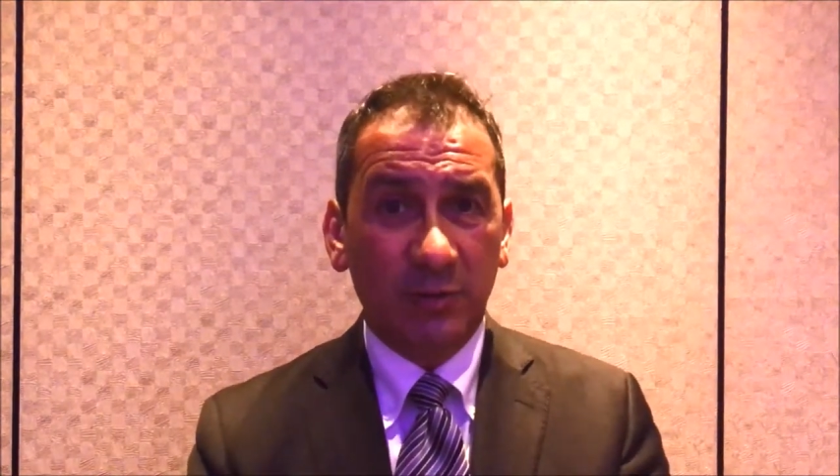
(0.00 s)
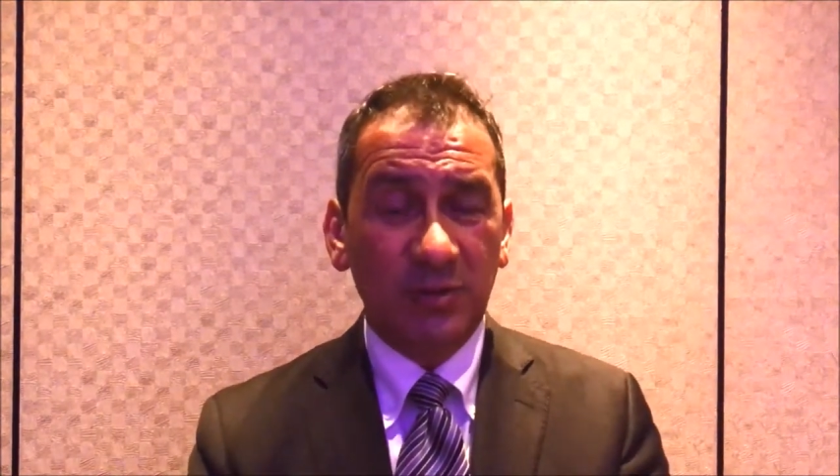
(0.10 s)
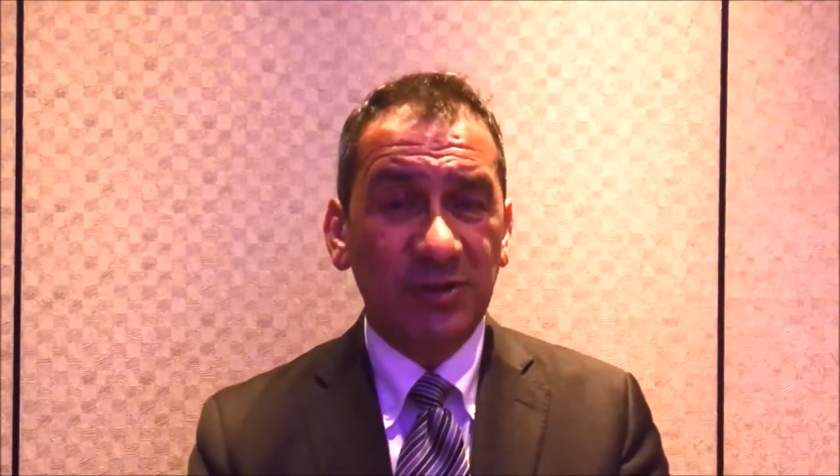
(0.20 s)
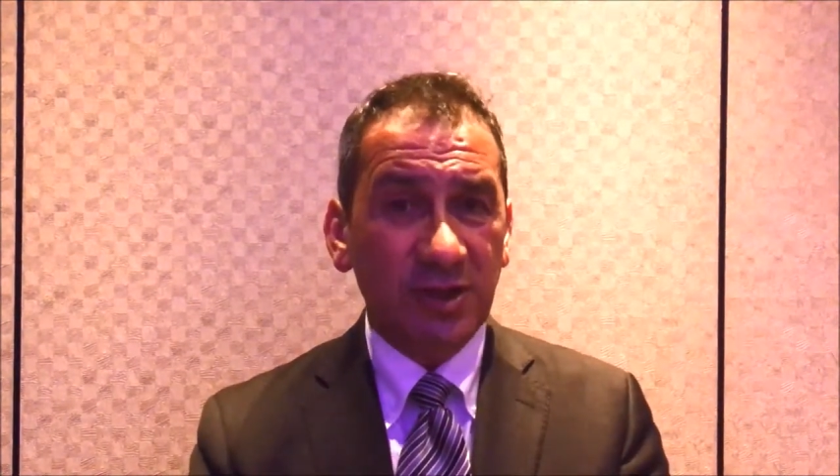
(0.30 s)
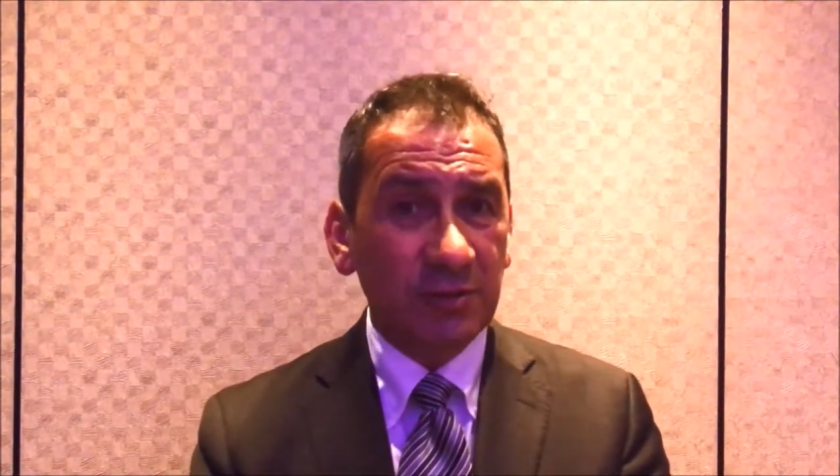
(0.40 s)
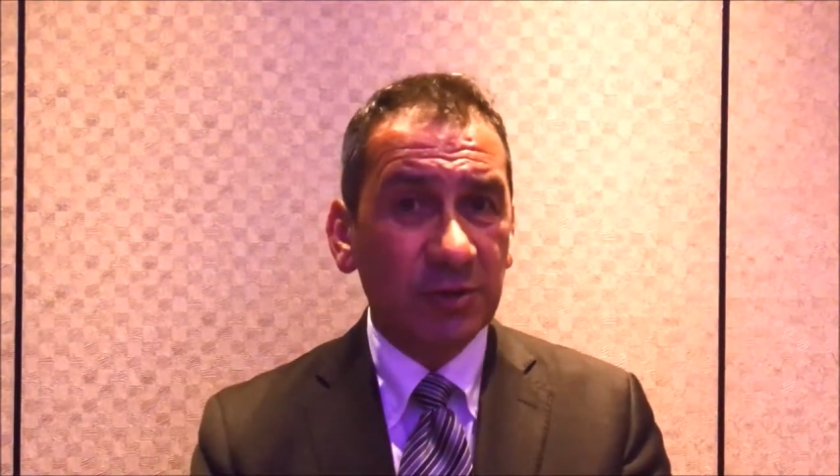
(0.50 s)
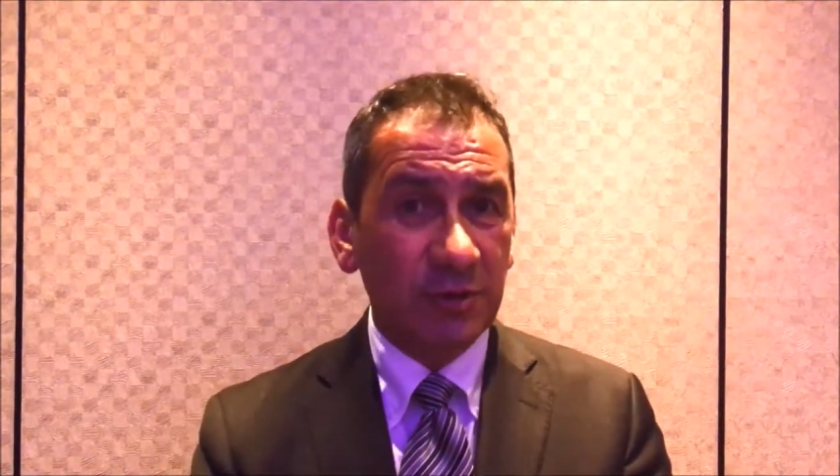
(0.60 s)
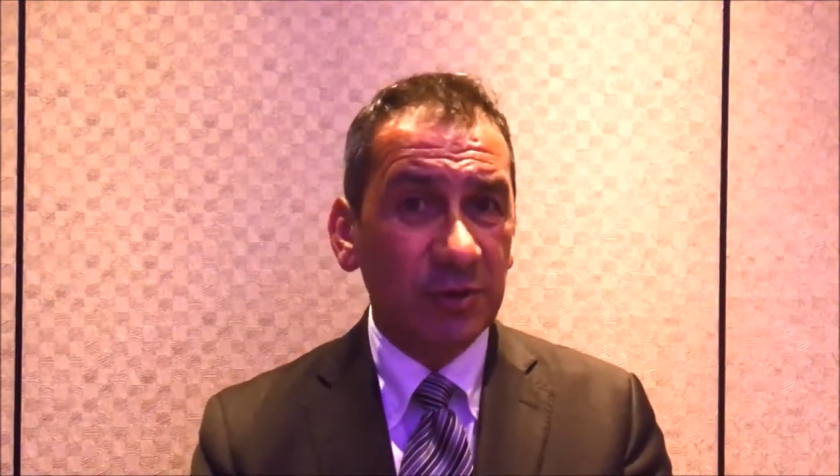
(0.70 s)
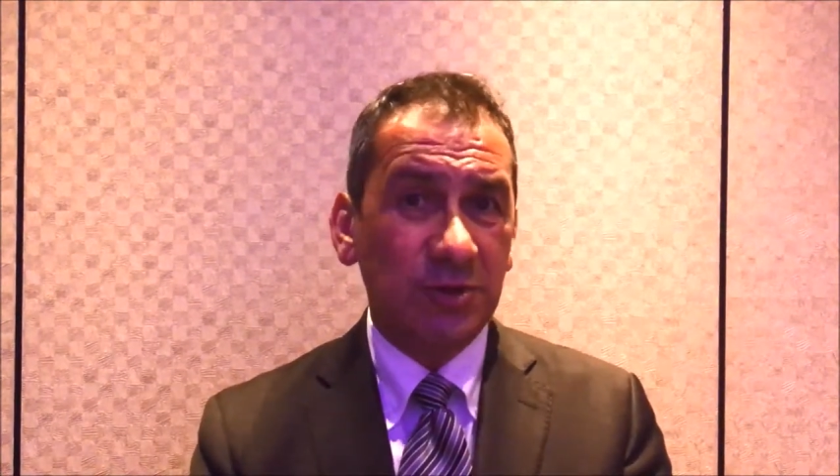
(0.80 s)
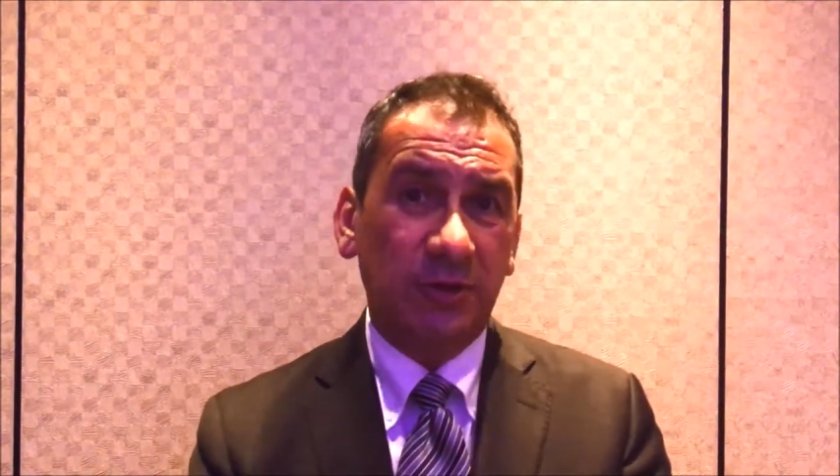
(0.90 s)
was so
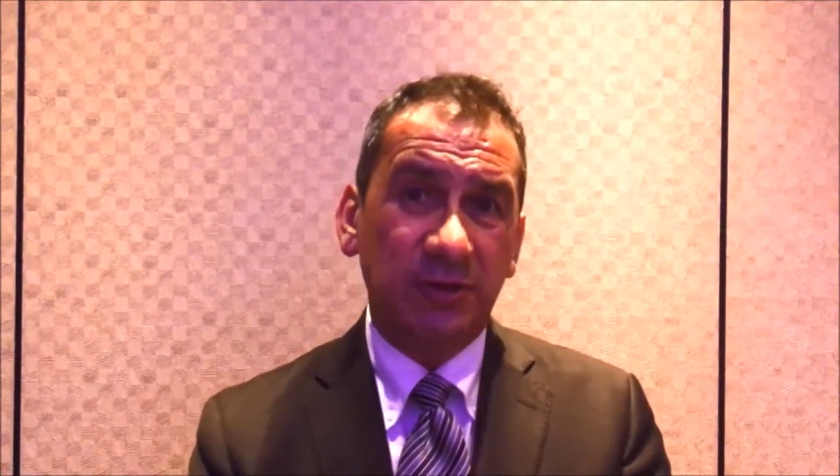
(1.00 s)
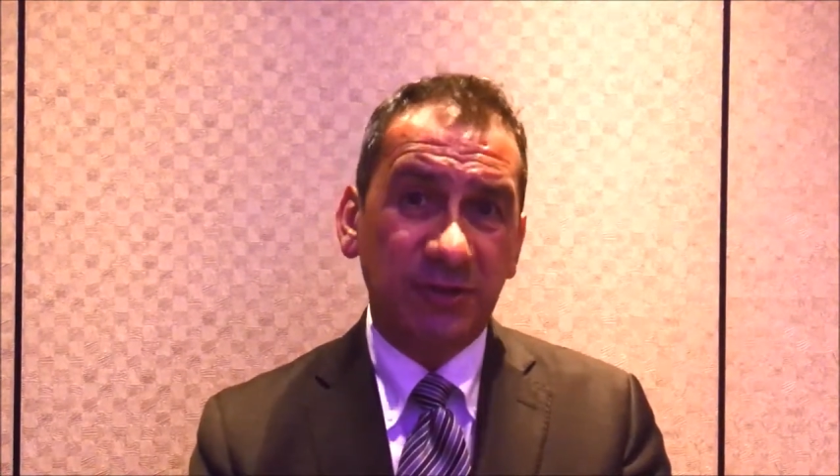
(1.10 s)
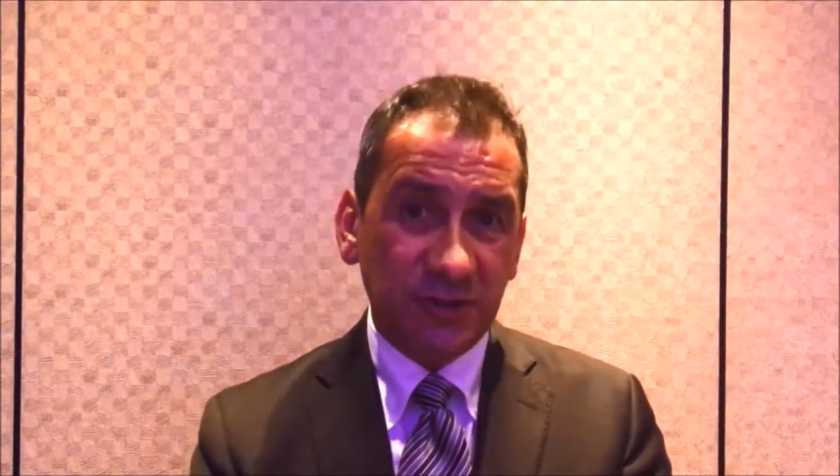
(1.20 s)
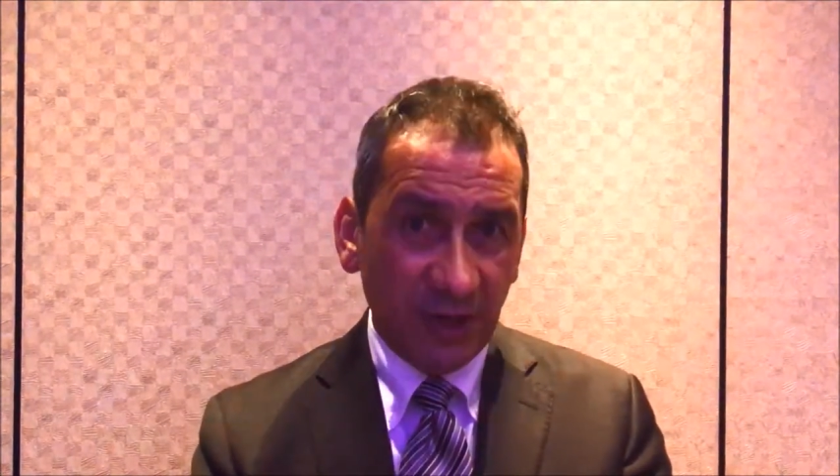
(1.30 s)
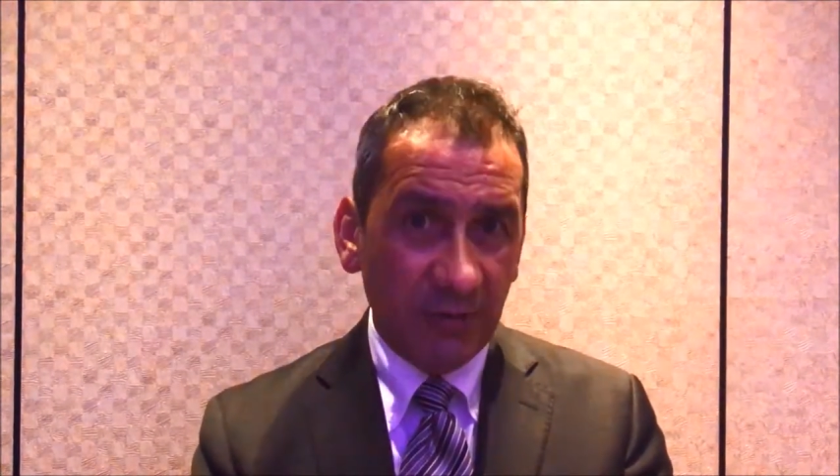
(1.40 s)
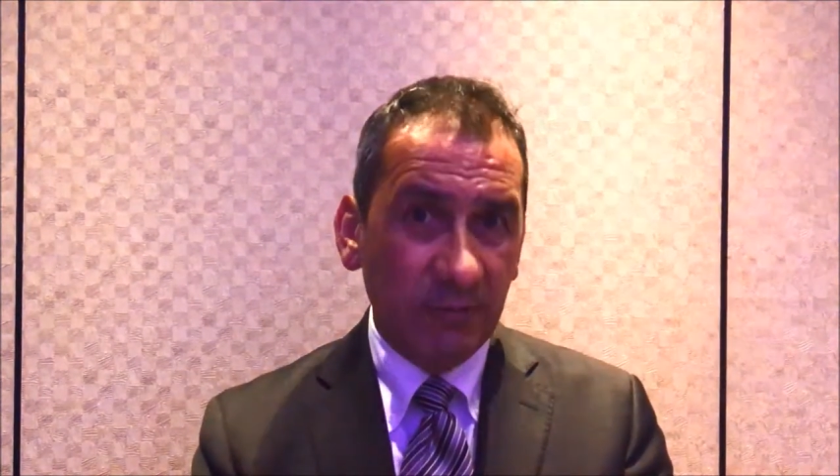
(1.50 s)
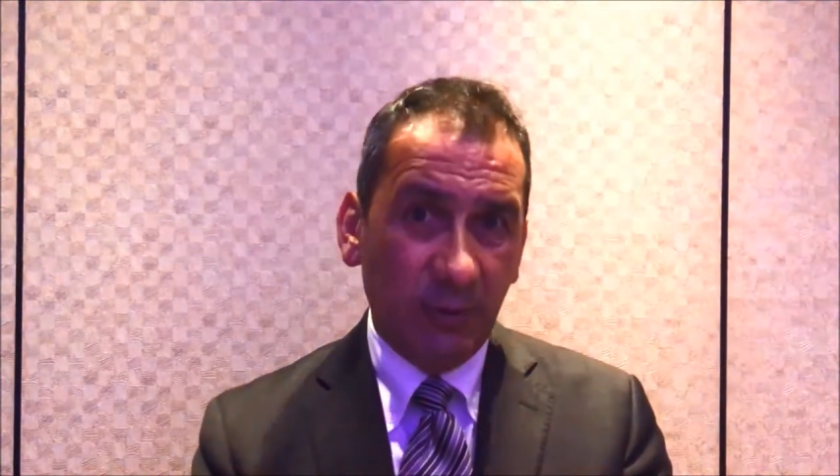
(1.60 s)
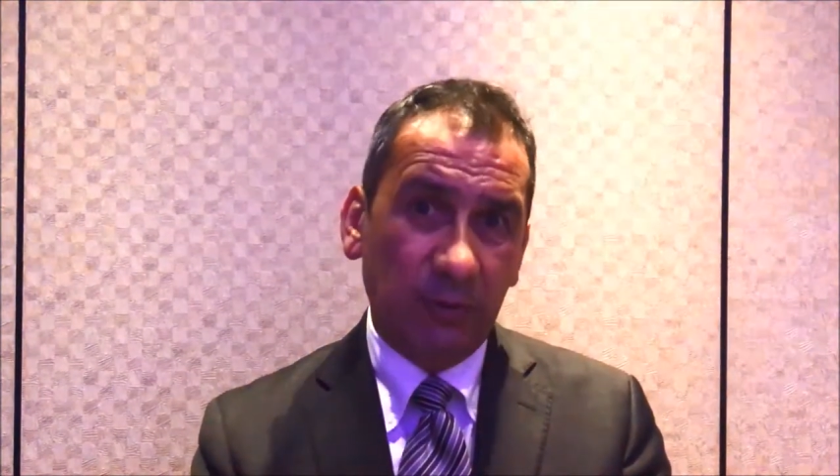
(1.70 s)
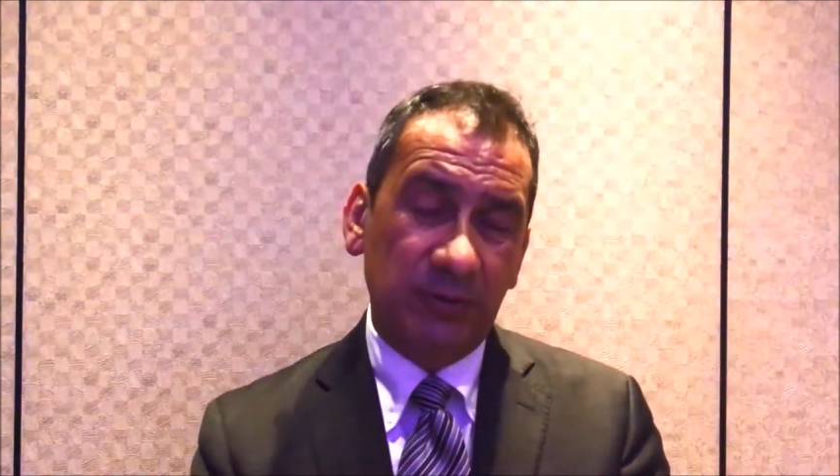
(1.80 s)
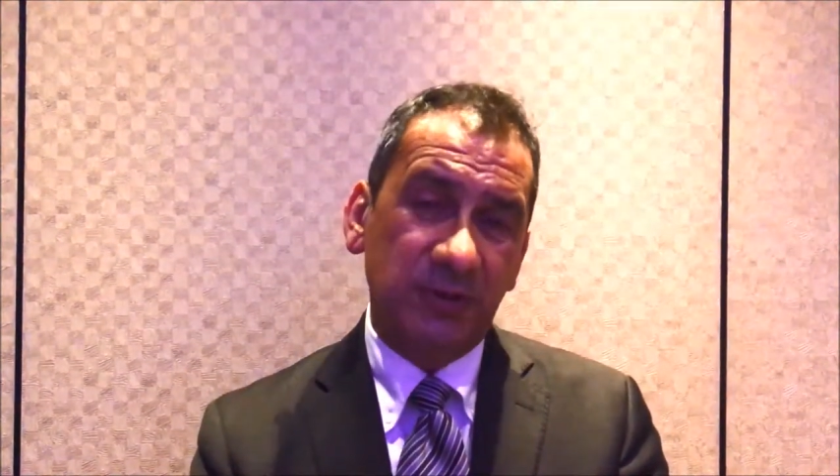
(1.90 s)
crucial, so
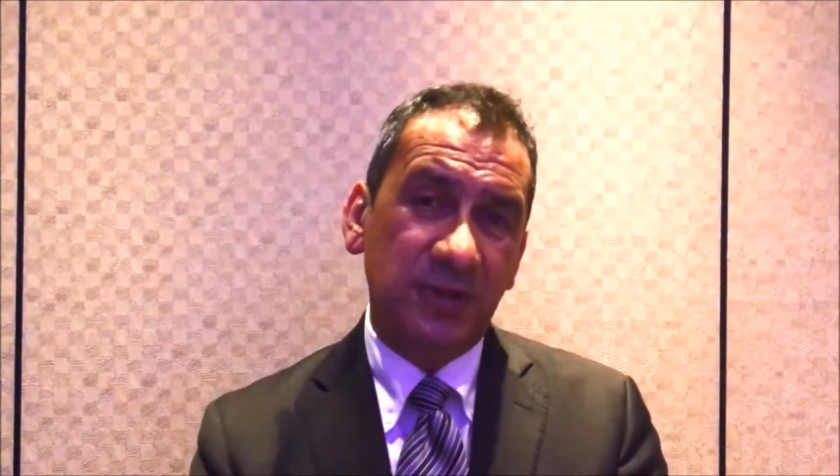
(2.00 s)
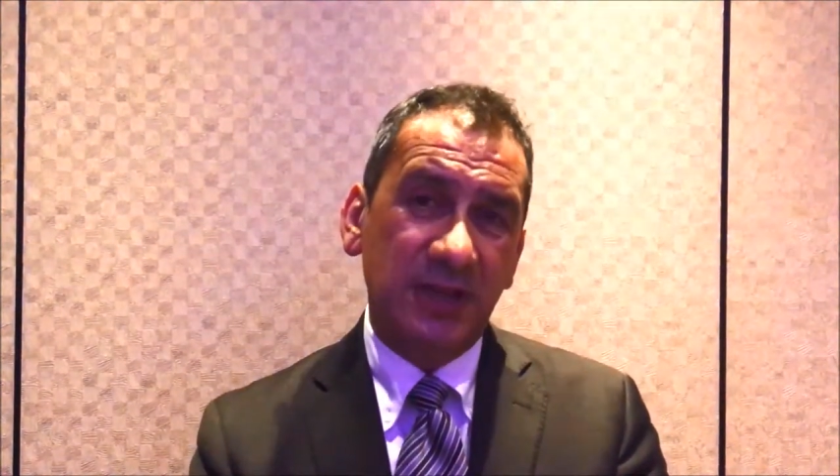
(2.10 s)
important,